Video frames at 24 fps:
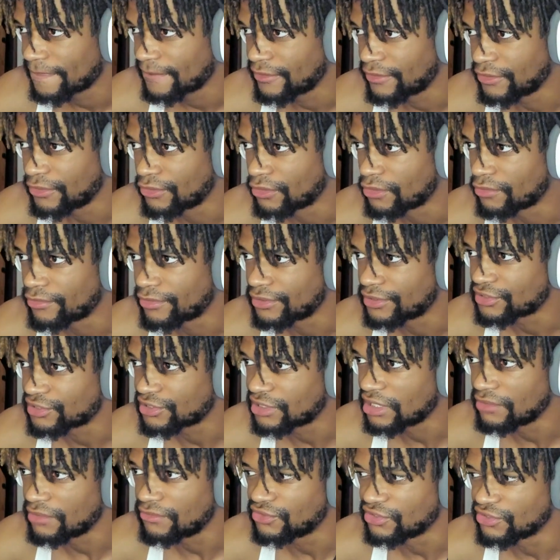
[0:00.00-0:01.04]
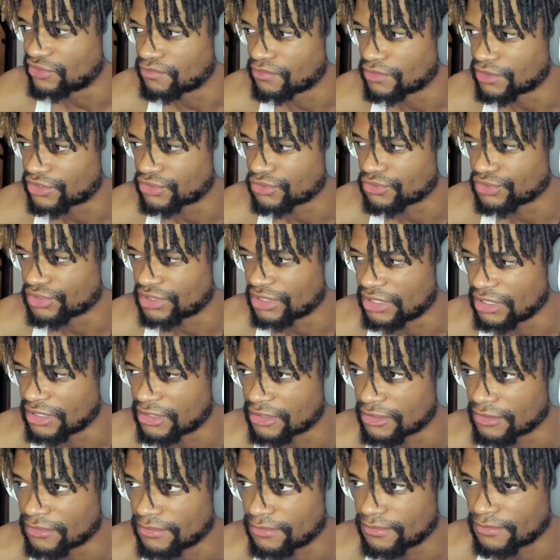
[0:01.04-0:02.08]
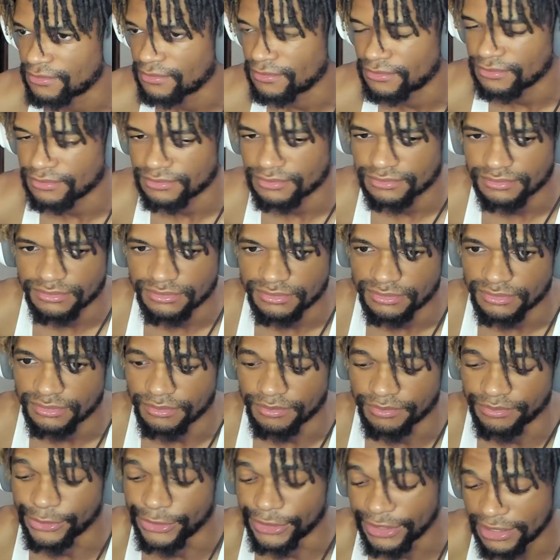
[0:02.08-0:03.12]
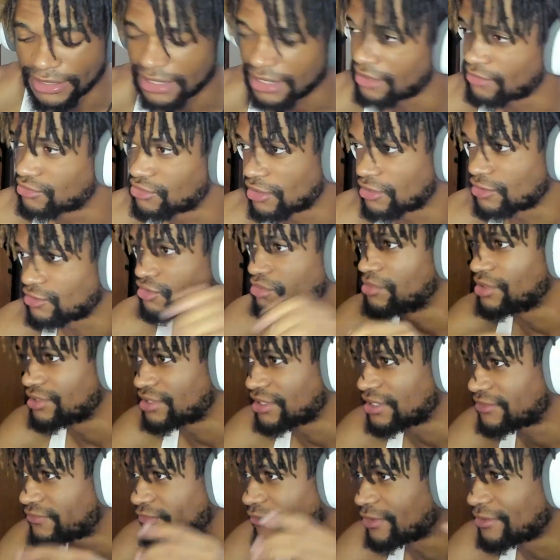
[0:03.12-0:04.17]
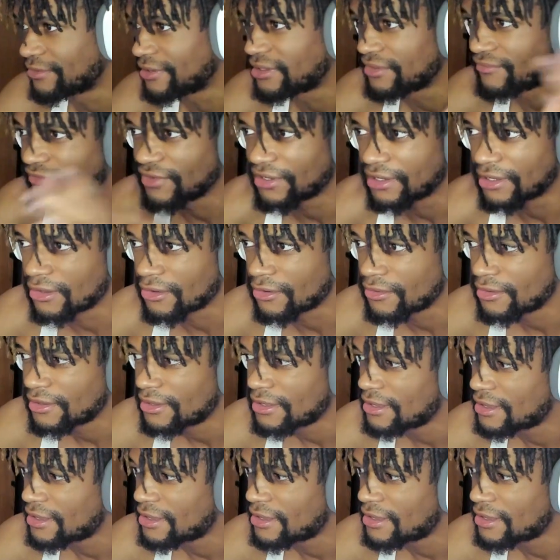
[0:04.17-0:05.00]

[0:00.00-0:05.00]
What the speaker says: You don't want to stick with just one source of income. But I'm talking too much. That's for another video.